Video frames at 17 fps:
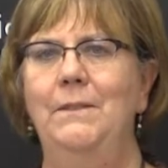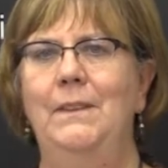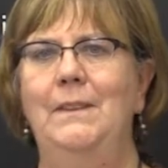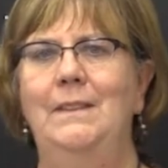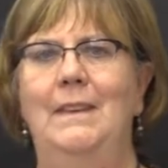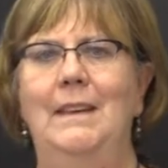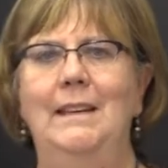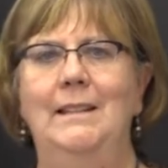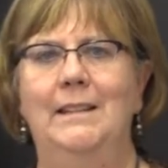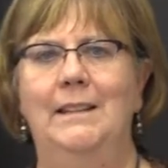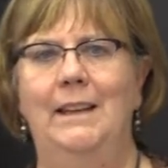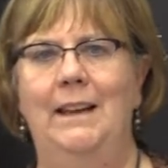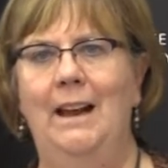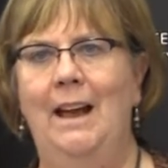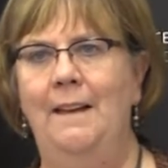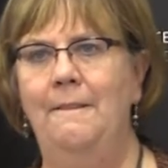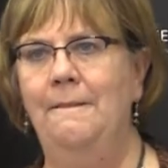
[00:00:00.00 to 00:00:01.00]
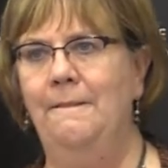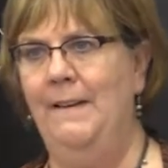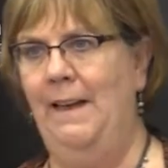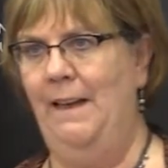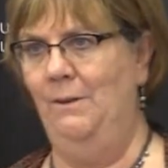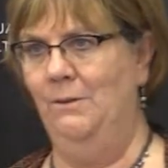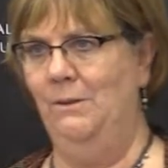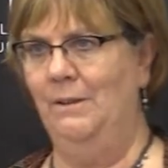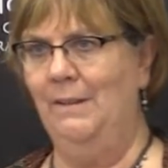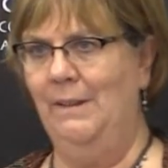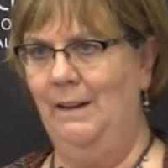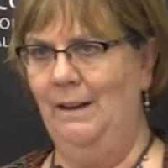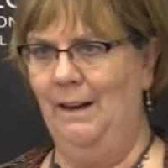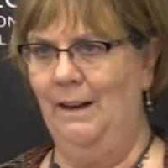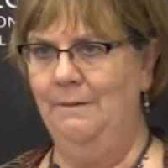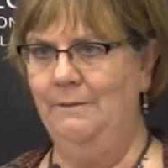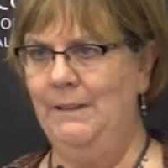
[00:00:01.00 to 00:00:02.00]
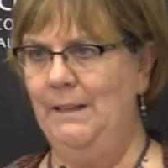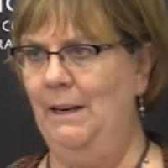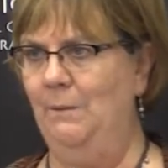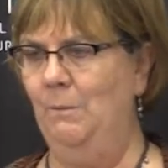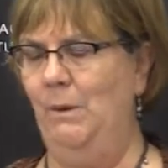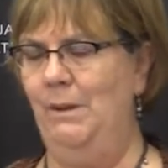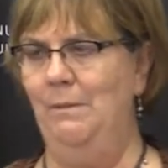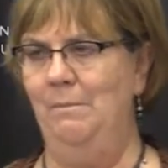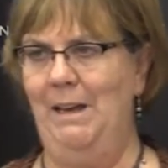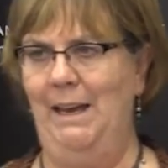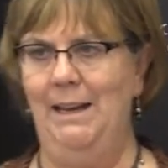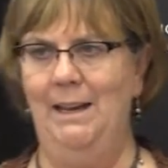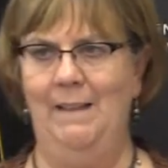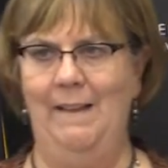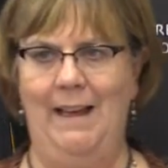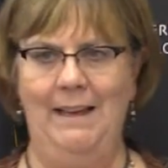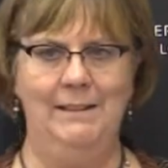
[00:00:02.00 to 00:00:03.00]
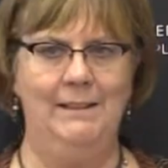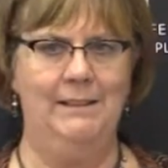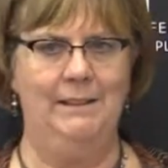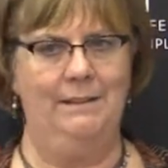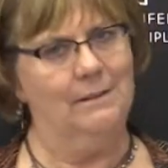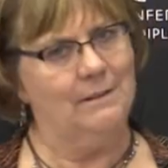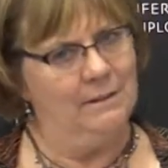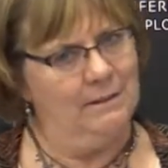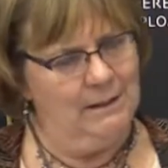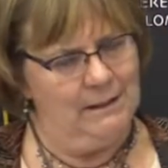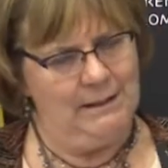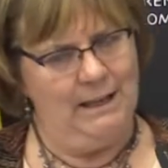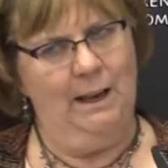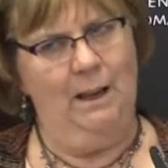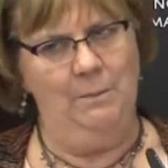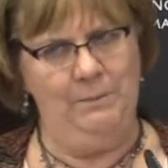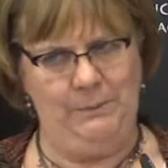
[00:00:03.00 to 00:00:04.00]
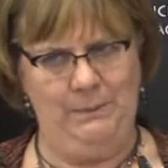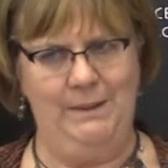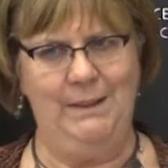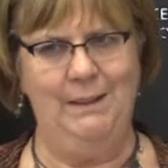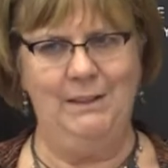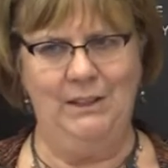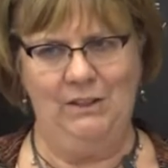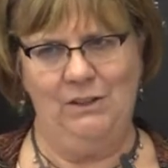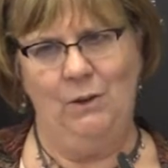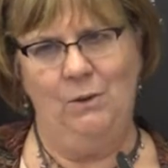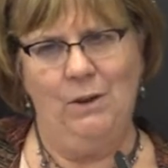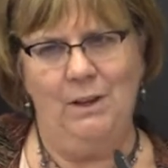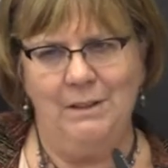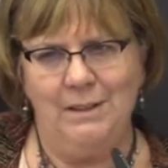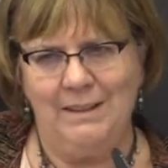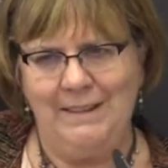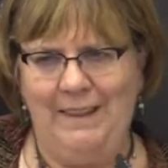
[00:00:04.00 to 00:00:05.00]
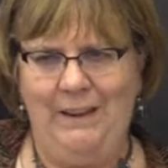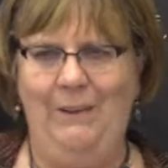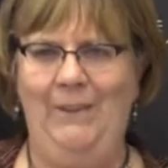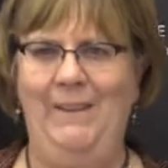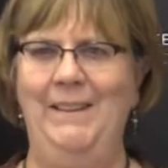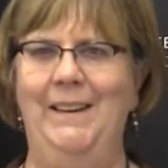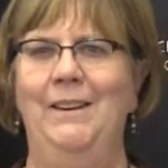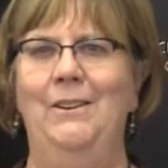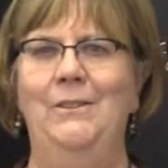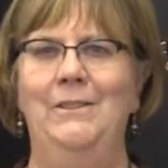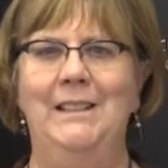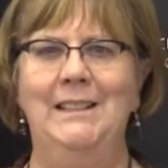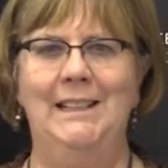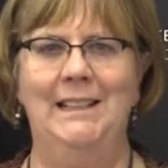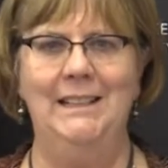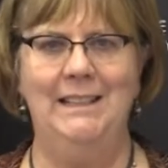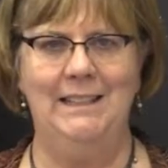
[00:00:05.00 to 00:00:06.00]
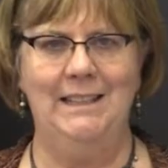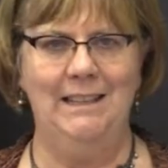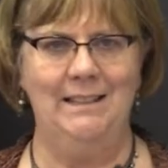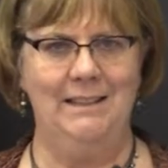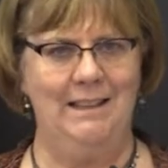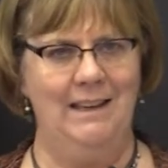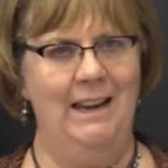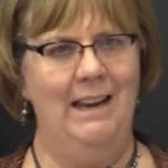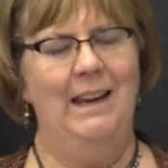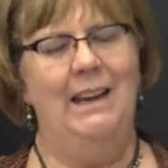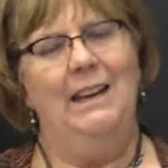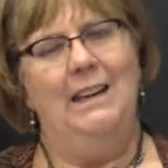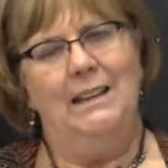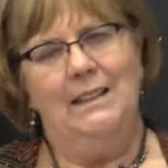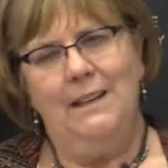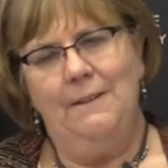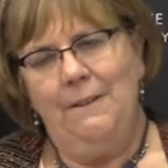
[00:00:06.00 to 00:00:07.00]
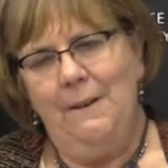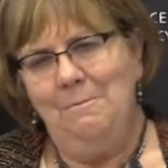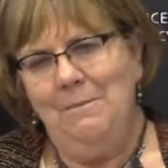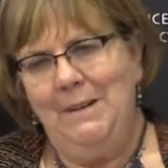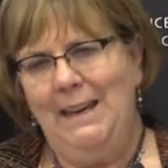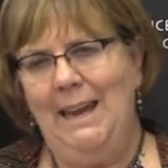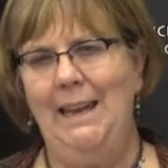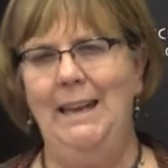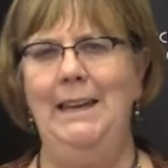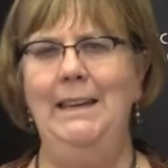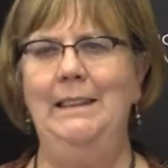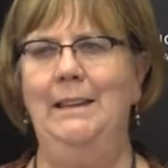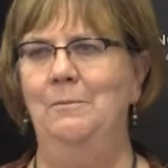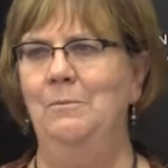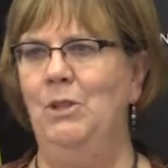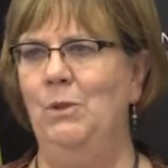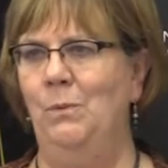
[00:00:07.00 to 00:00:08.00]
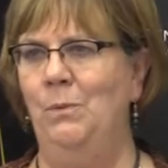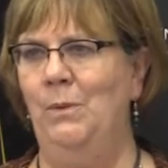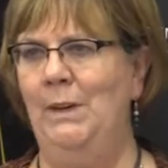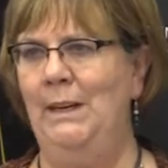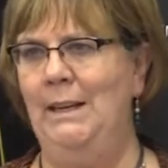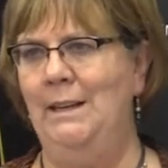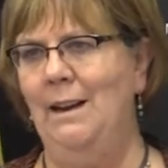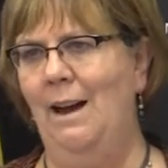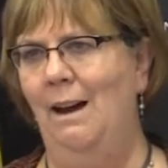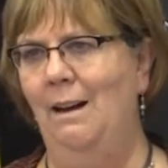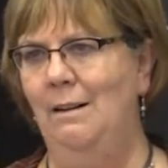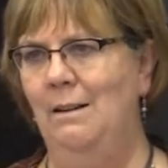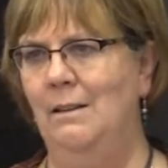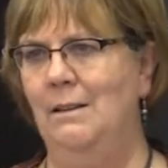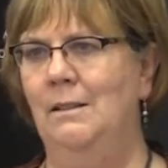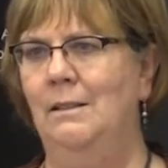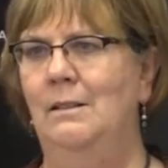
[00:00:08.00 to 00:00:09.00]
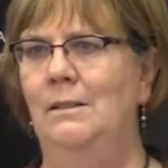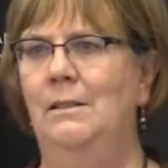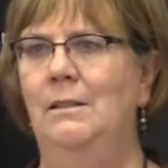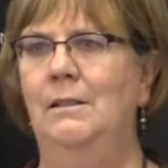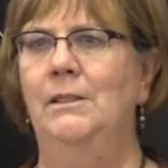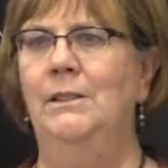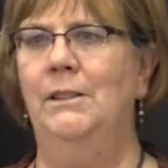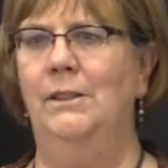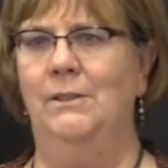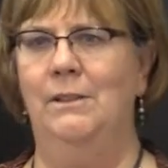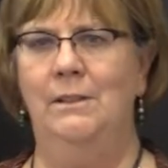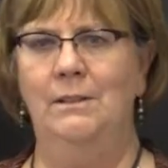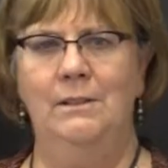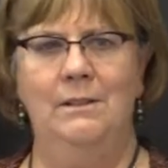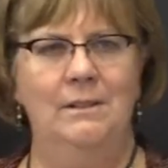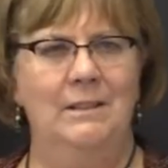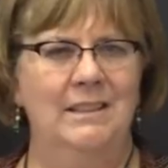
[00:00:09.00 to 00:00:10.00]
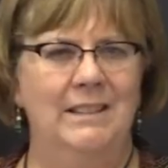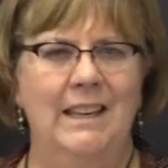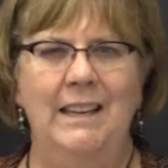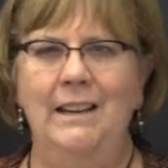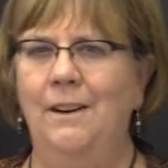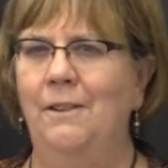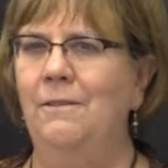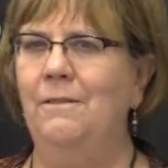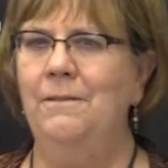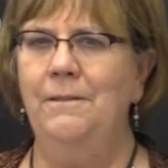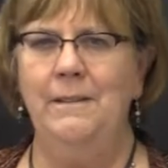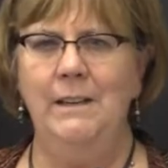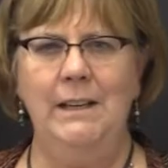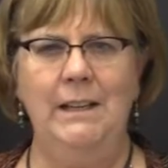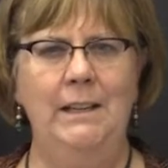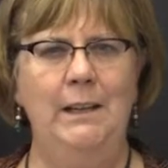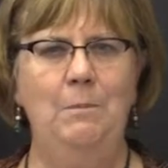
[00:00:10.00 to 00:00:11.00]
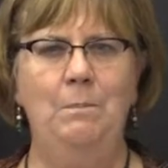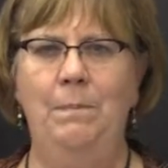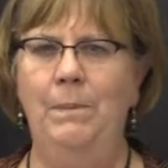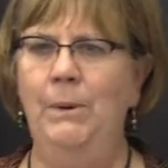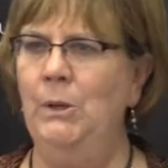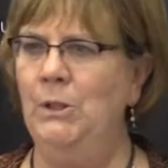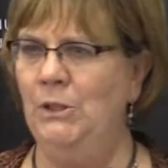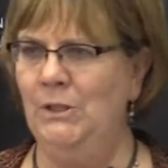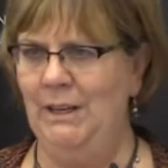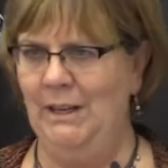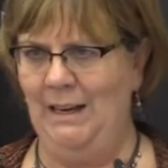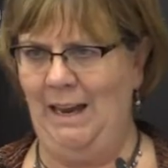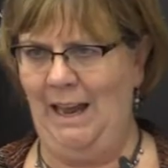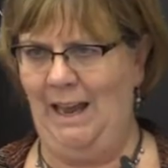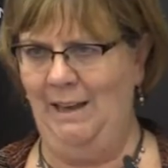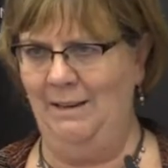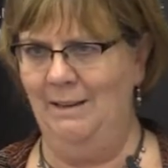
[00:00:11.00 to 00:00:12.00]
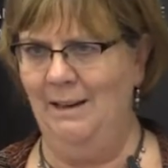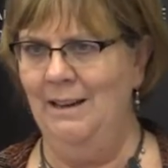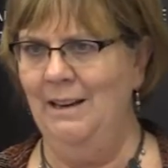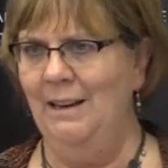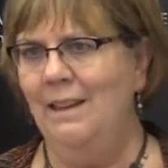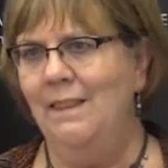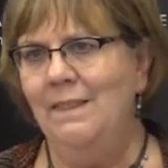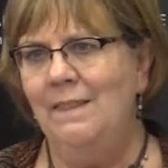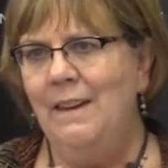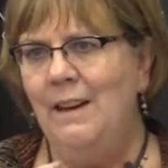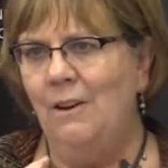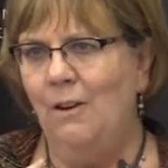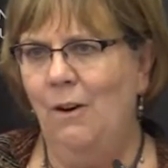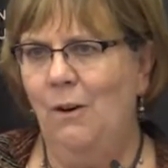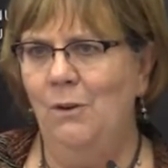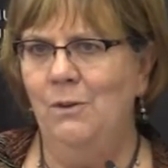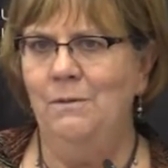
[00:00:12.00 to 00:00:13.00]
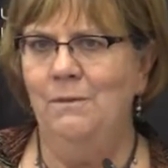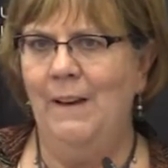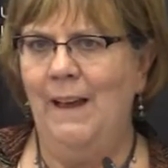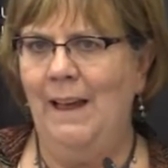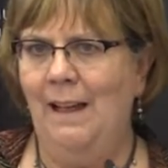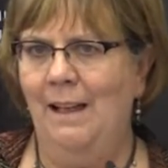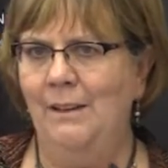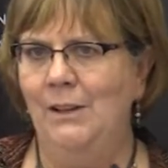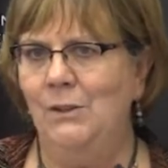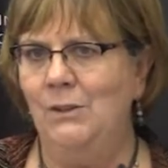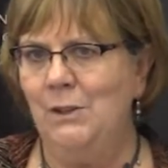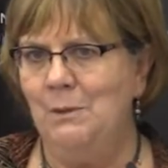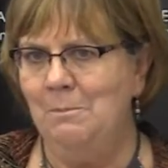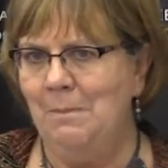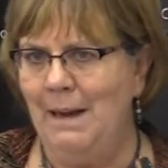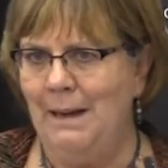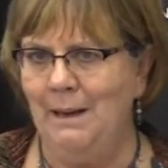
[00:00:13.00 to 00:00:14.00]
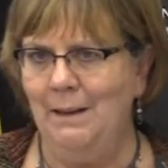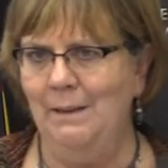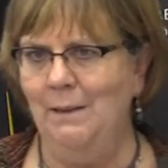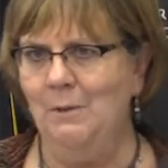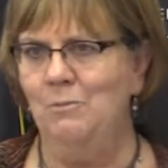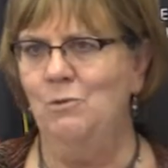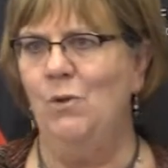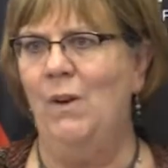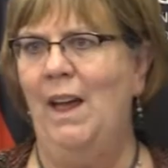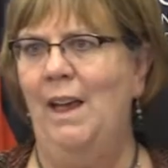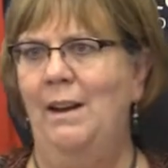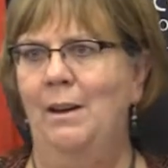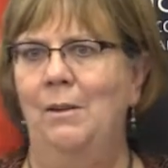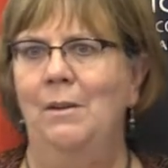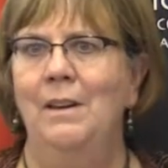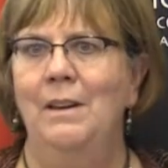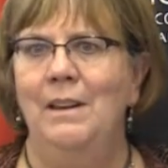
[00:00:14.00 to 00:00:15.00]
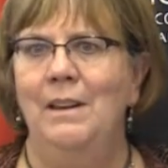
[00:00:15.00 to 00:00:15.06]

the things that I've found that I've done with my class this helps with the students that are a little resistant, is if I'm getting them to read articles or that are really pushing at their own values and making them try to